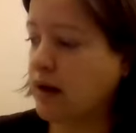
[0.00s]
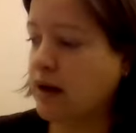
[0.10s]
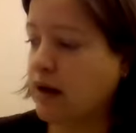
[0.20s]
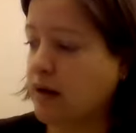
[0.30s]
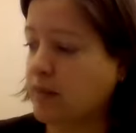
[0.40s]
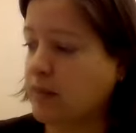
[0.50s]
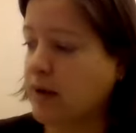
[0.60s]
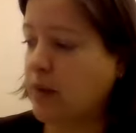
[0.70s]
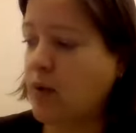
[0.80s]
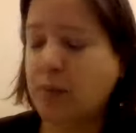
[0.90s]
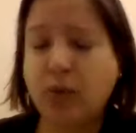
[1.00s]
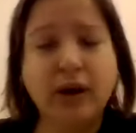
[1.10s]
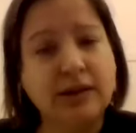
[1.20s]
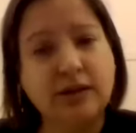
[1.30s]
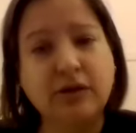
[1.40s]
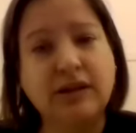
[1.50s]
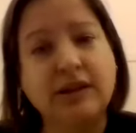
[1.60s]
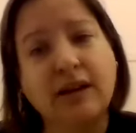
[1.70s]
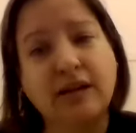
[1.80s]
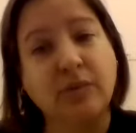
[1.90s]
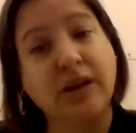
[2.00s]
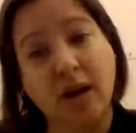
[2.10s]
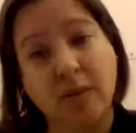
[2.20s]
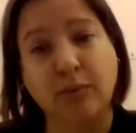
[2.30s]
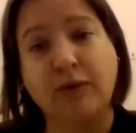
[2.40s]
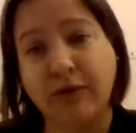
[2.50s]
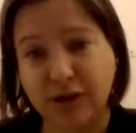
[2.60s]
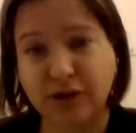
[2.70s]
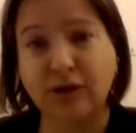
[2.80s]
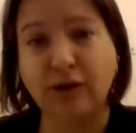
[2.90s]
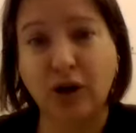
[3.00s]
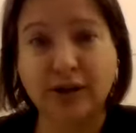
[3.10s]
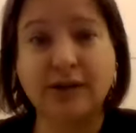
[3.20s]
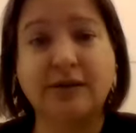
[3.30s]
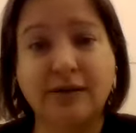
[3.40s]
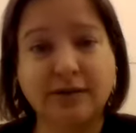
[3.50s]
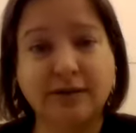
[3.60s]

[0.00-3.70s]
At what point did you decide to become a professional artist?